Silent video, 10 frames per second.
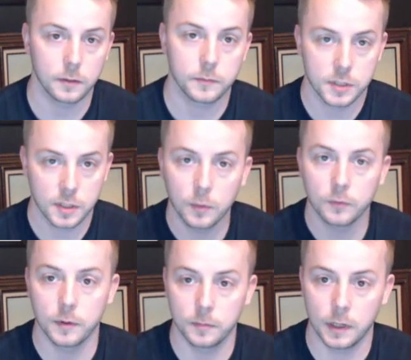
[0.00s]
some
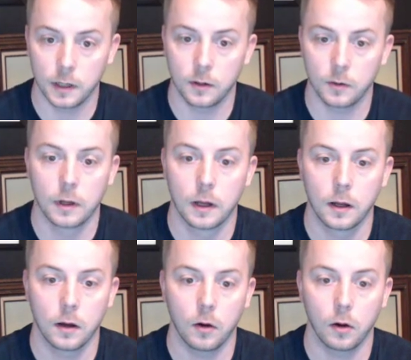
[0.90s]
of them now
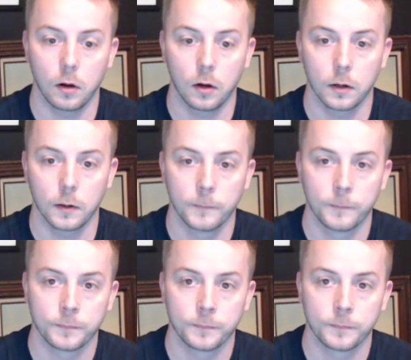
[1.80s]
are